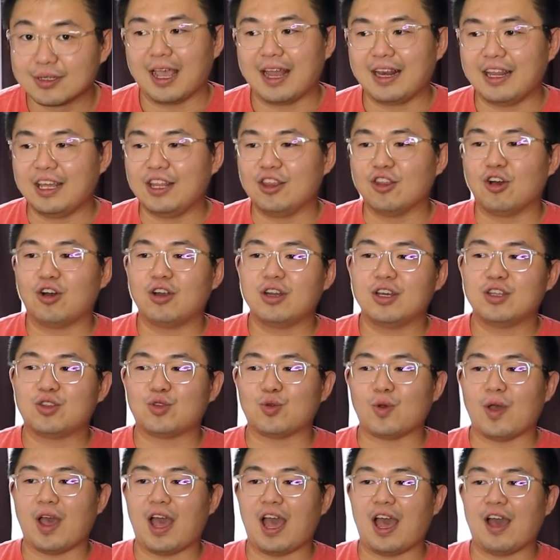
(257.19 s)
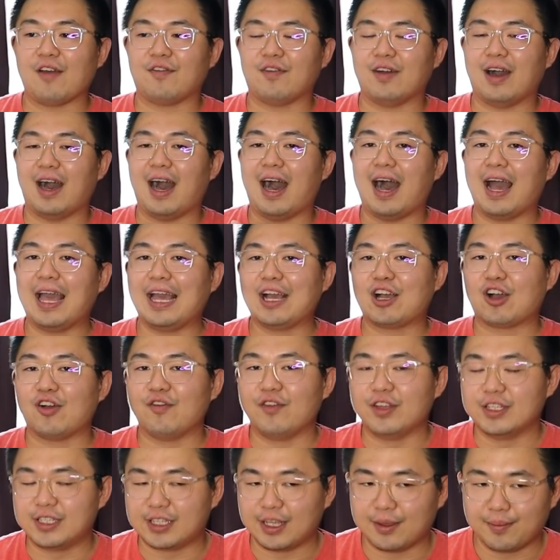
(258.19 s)
And in order to have a higher
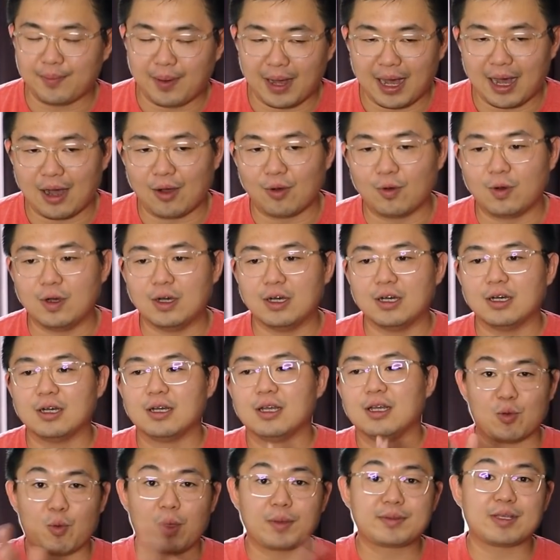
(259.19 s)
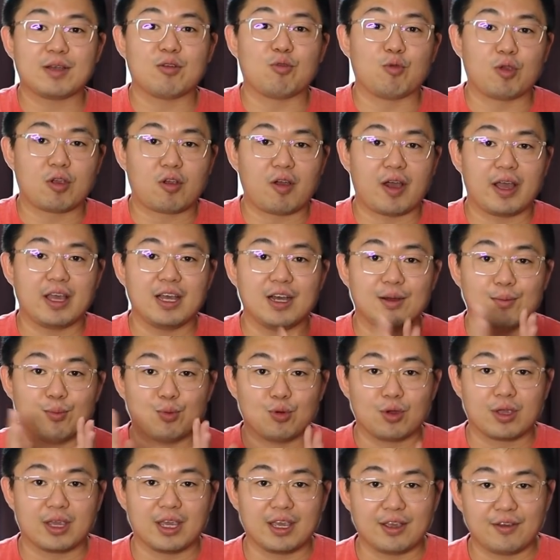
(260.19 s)
convincing power, the website will require a
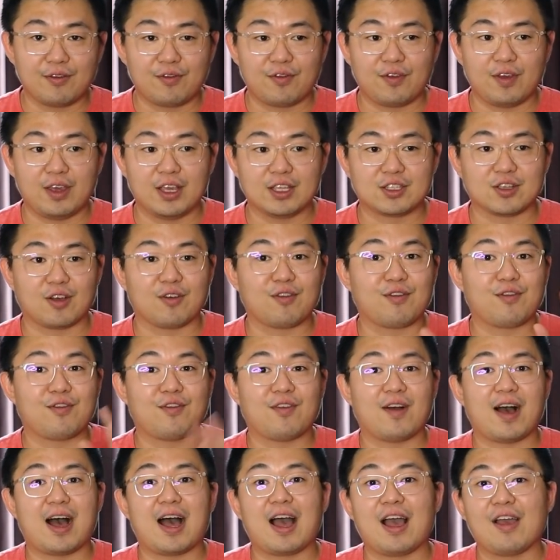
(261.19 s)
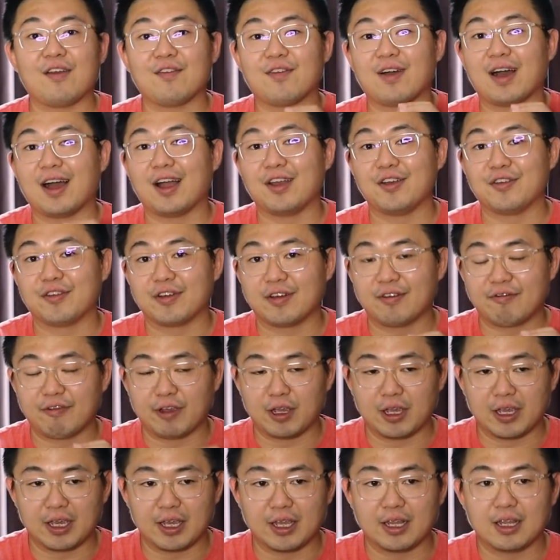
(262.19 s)
booking fees of 500
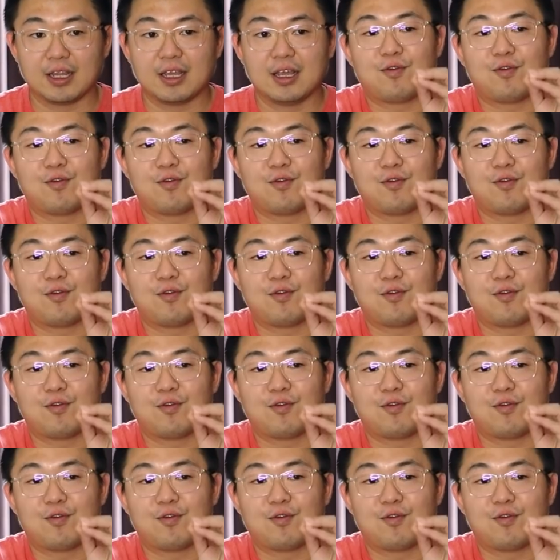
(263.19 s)
ringgit,